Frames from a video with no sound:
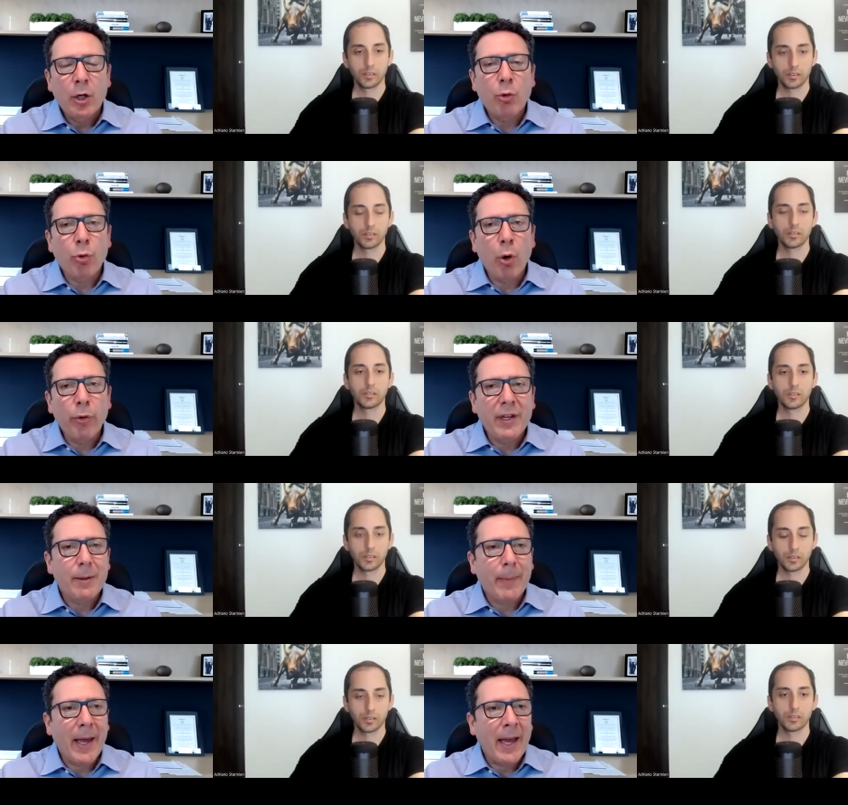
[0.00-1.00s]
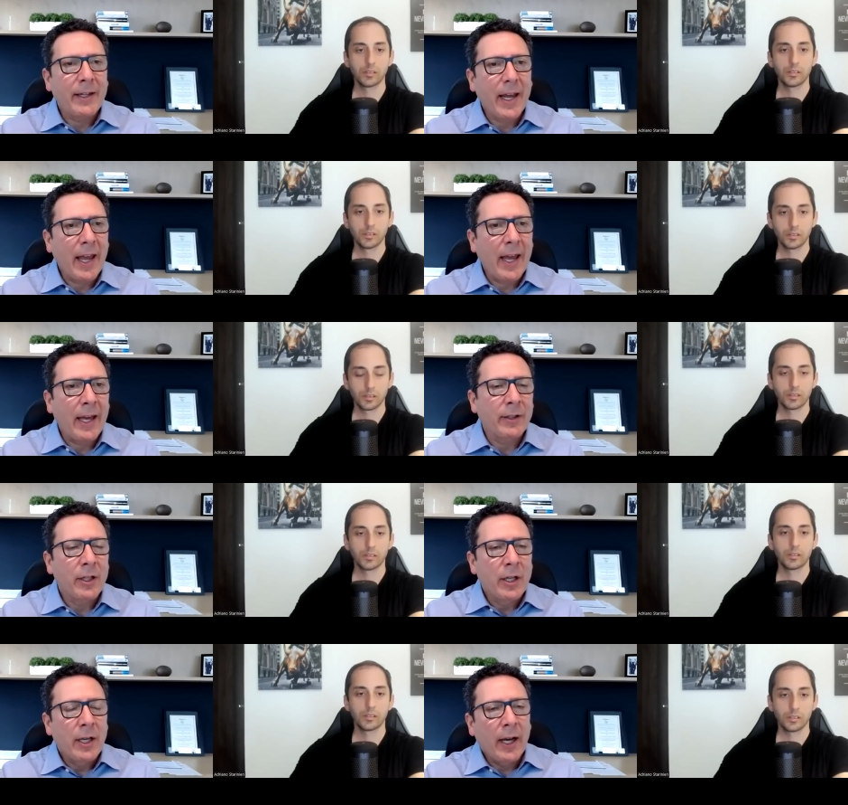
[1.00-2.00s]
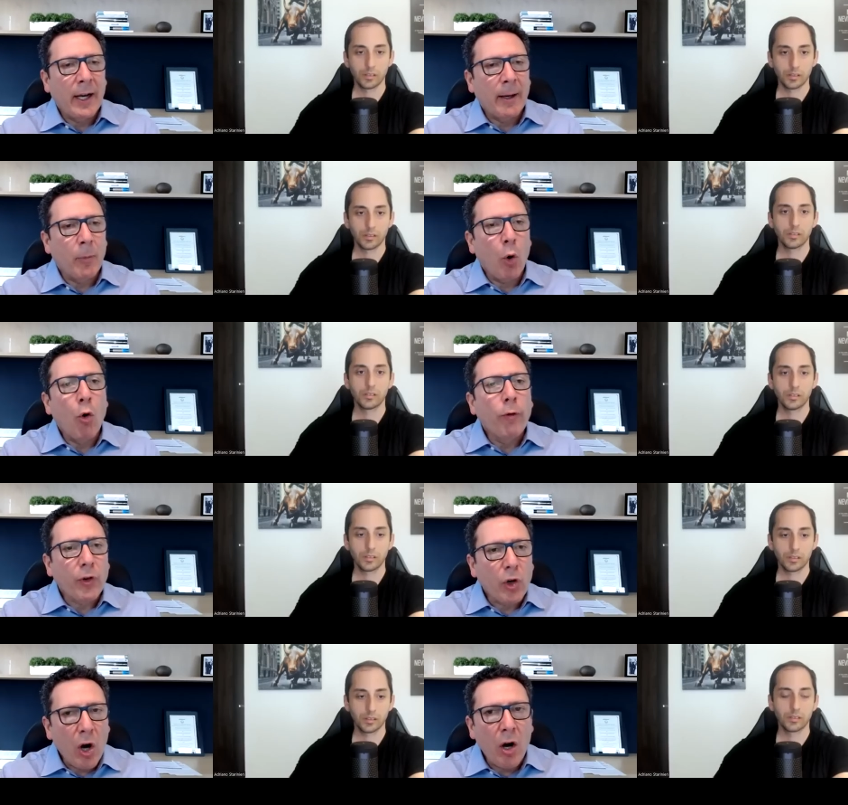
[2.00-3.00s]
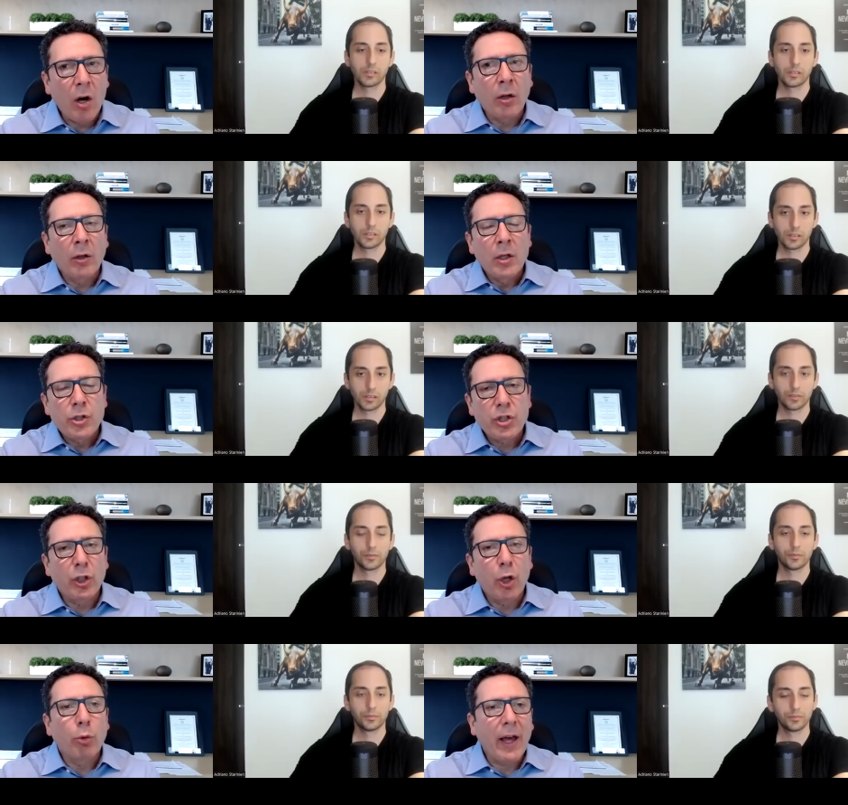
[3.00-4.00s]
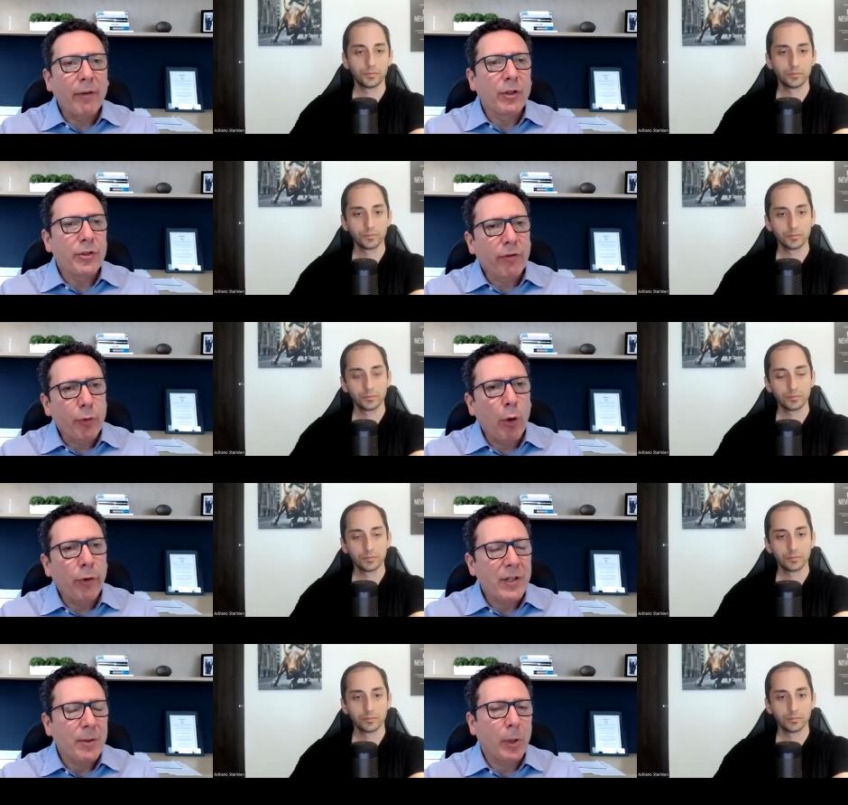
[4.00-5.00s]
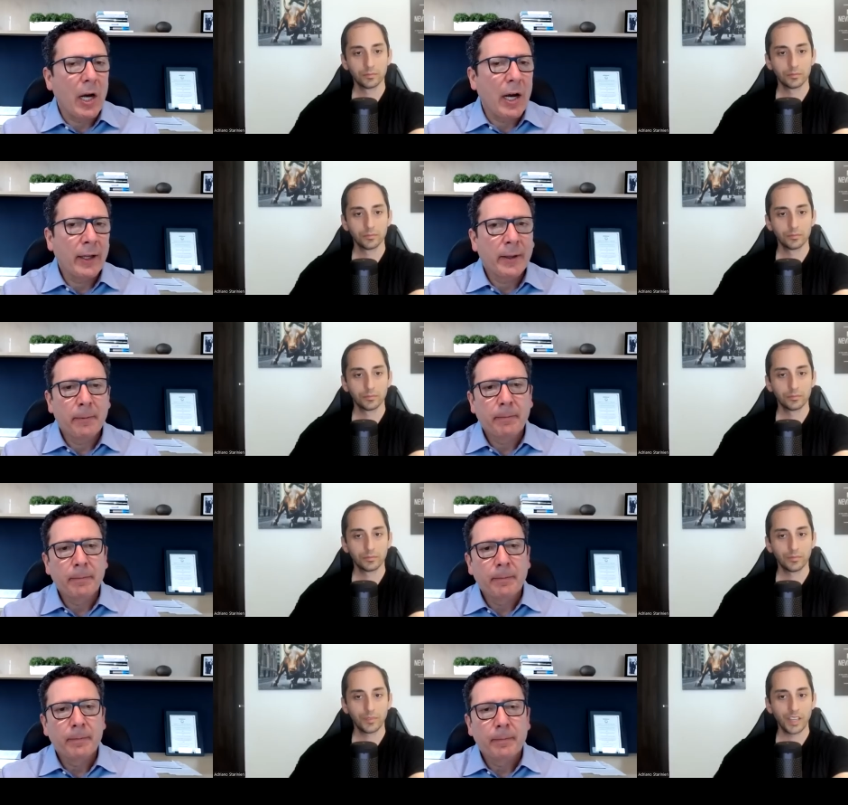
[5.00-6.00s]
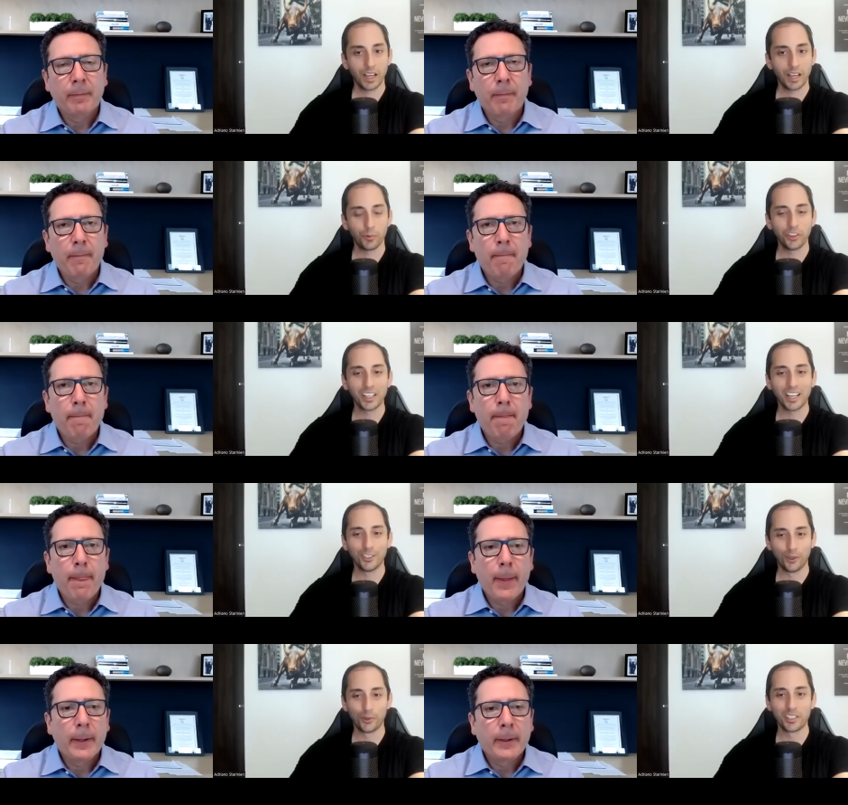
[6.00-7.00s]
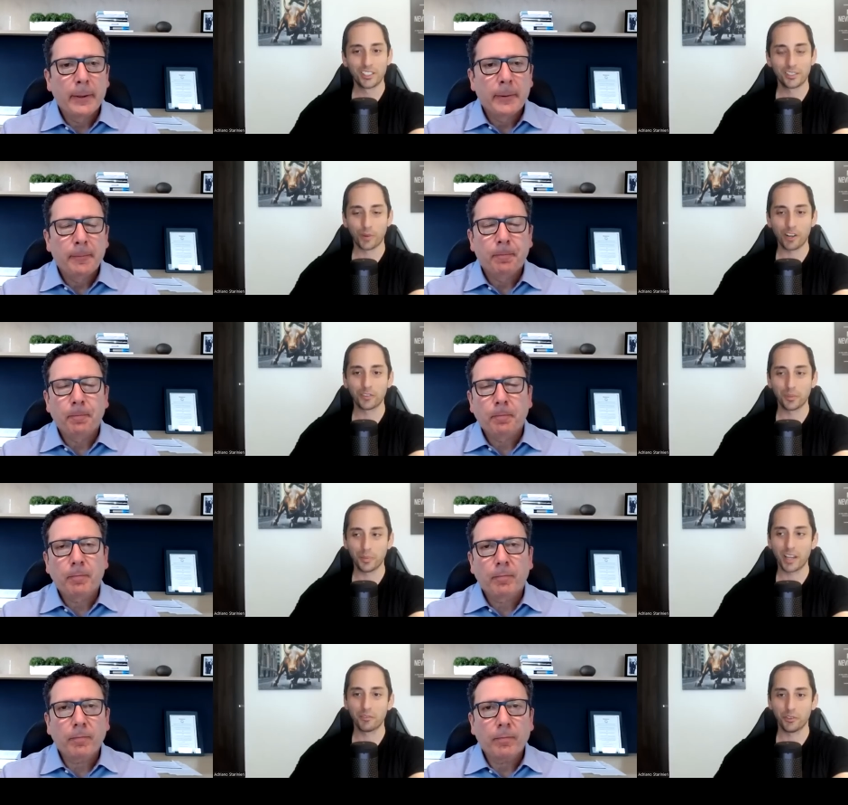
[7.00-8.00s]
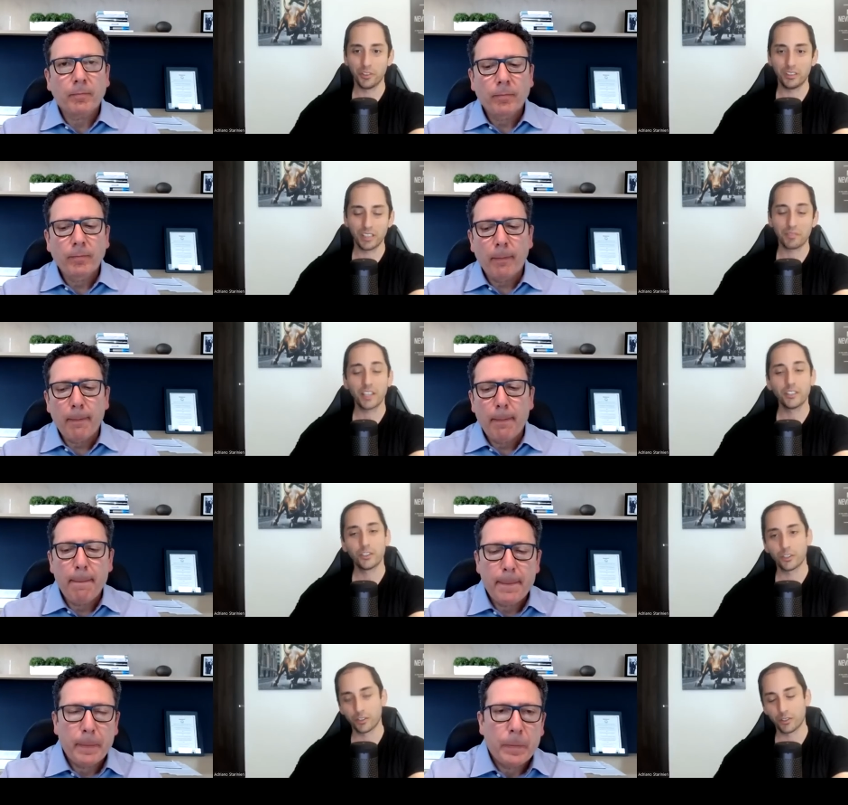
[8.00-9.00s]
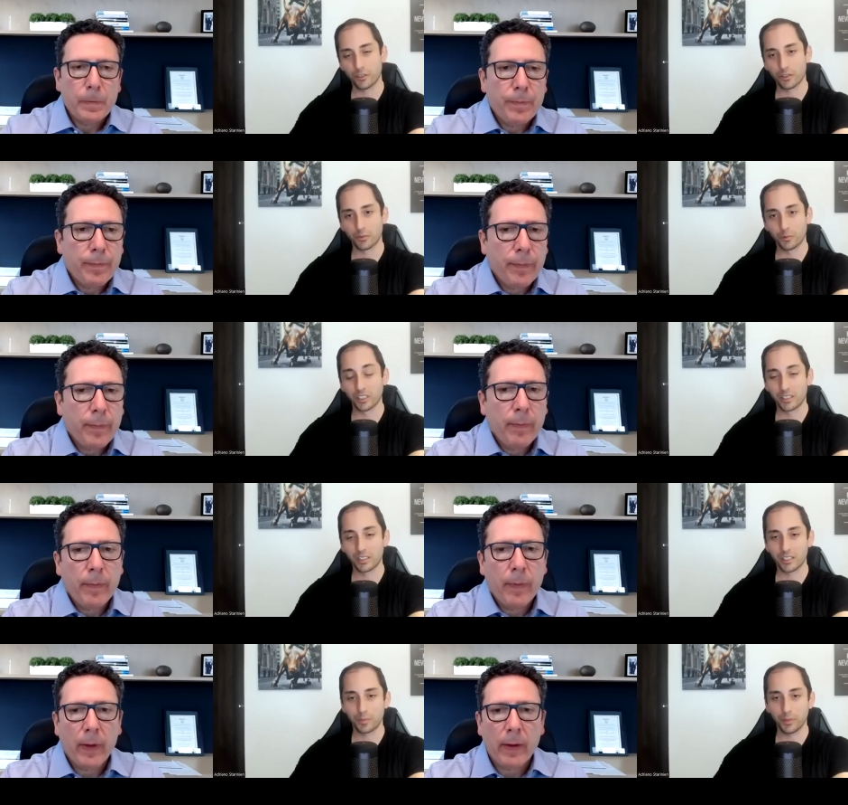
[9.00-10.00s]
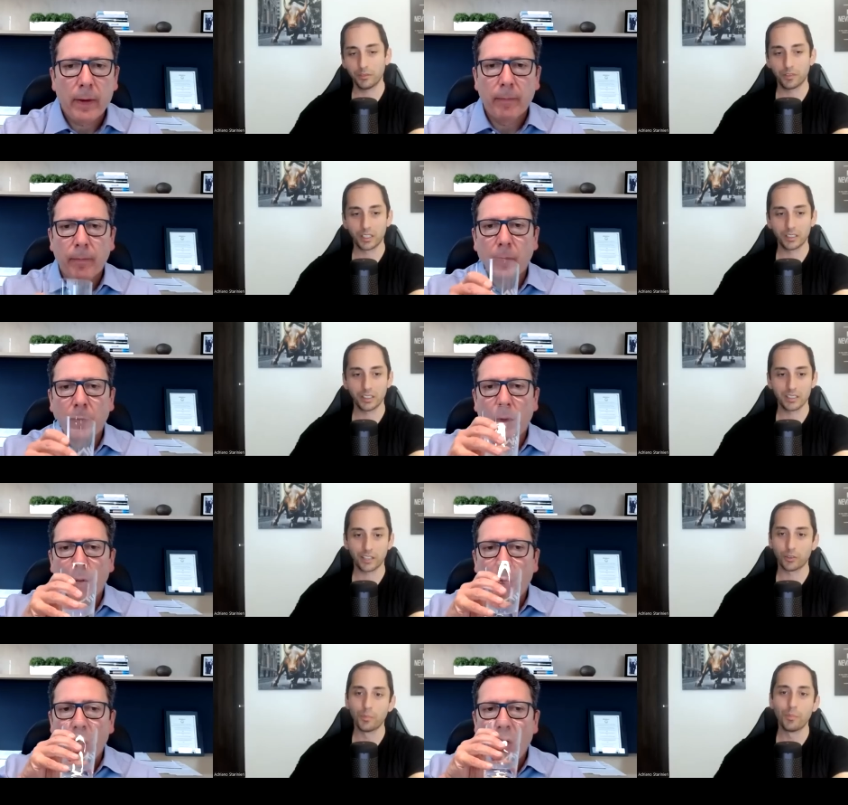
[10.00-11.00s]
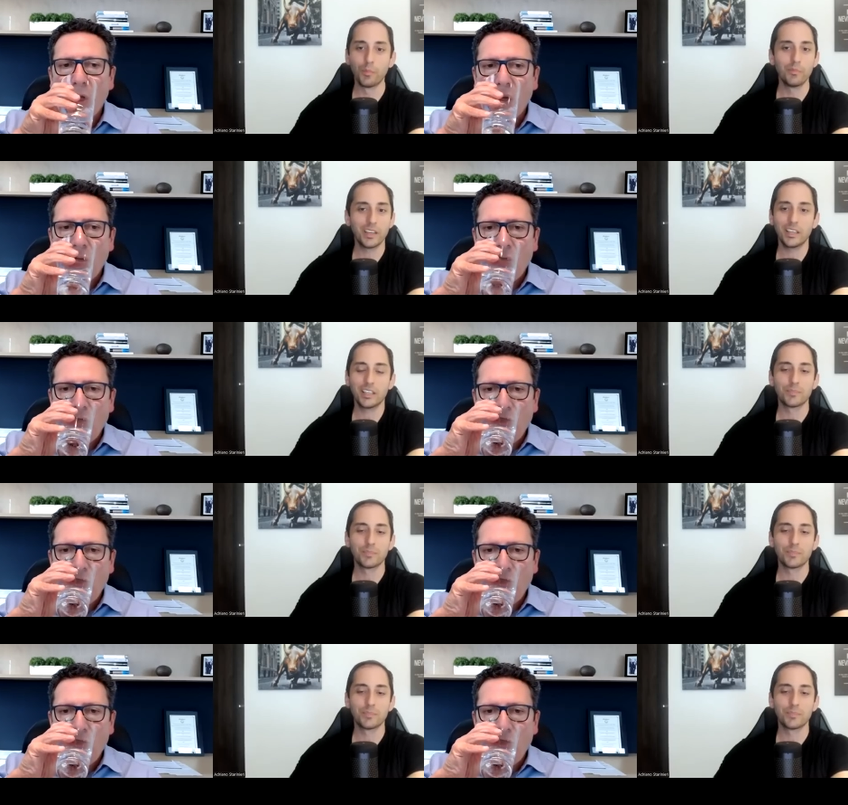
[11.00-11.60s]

Speaker 1: growth in demand and um, overall slow levels of growth in supply.
Speaker 2: Yeah, and one thing I noticed right off the bat of your ETF and your your, your real estate split fund is that they're it's